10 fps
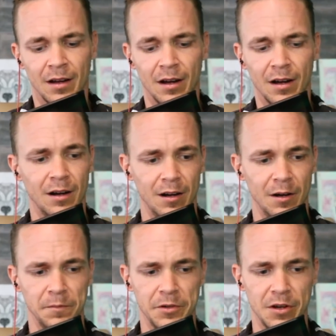
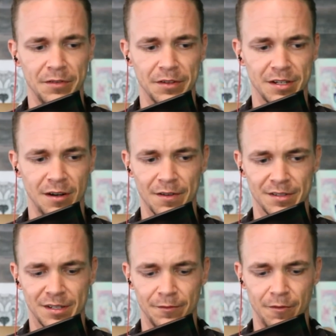you have this
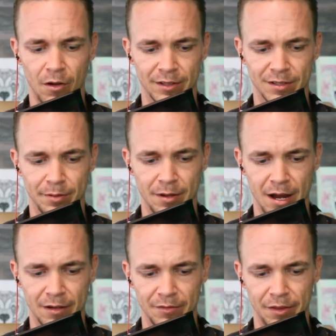constant falling supply
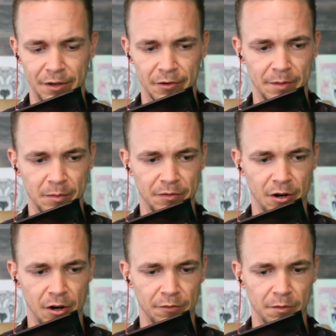of Ethereum that we've
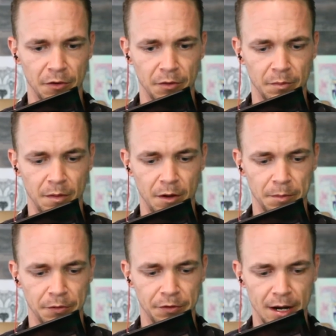gone over multiple
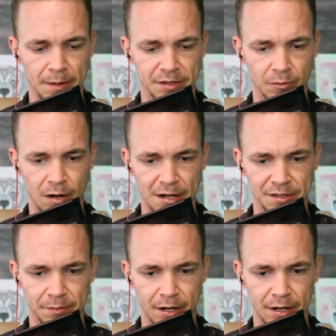times in a rising
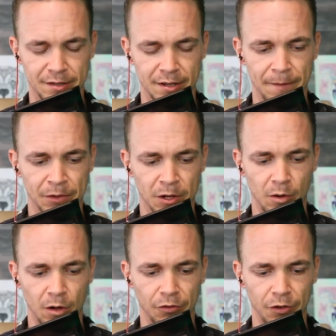price. We
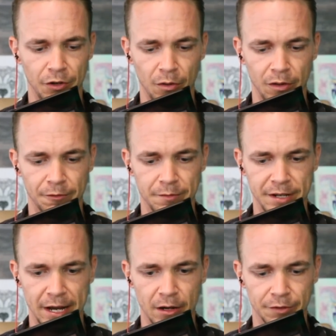also know that from
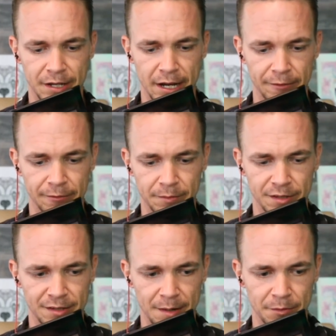day over day, from
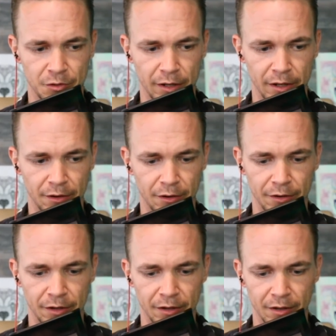December 23rd,
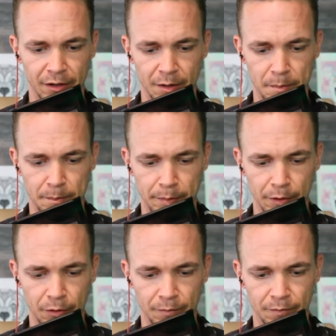
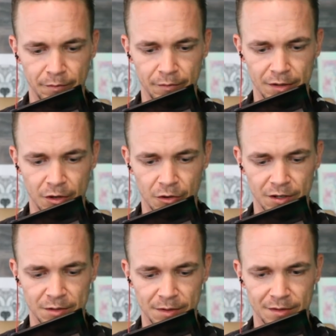boom, let's go
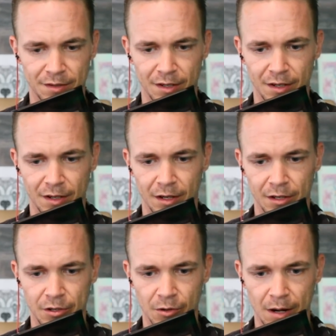Christmas,
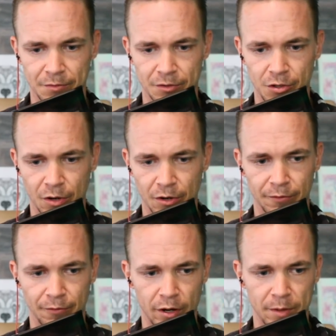you're up
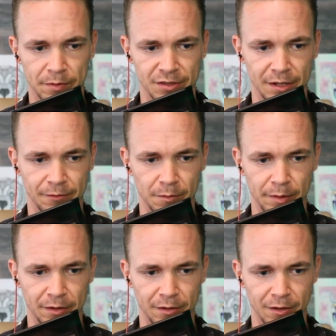240% for
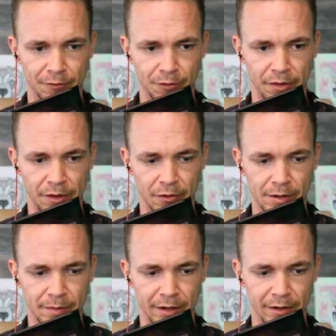
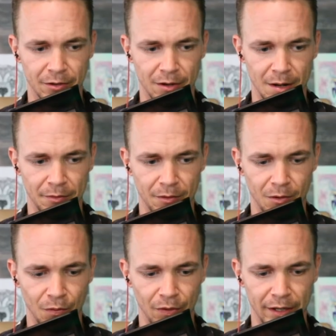Ethereum, and you're up
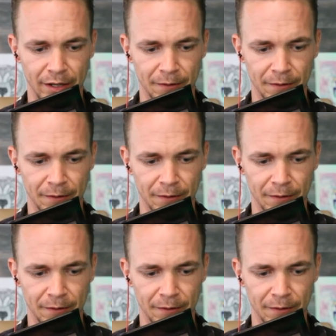only